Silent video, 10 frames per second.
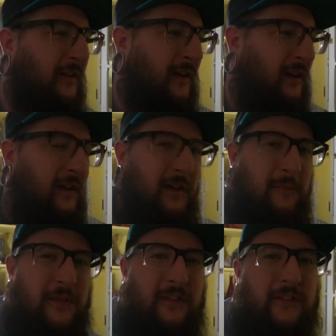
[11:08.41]

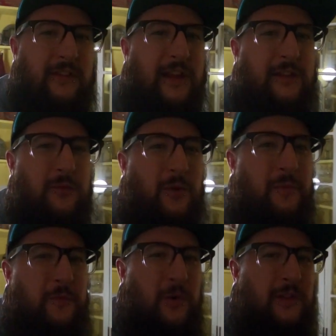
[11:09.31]
But this is like the
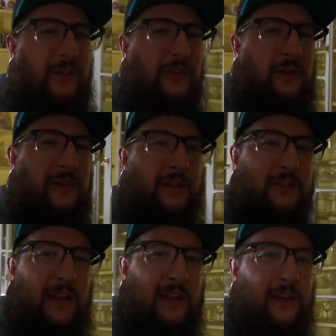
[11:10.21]
room where the servants
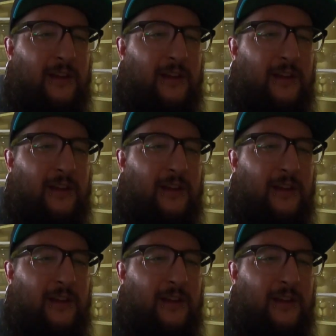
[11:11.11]
like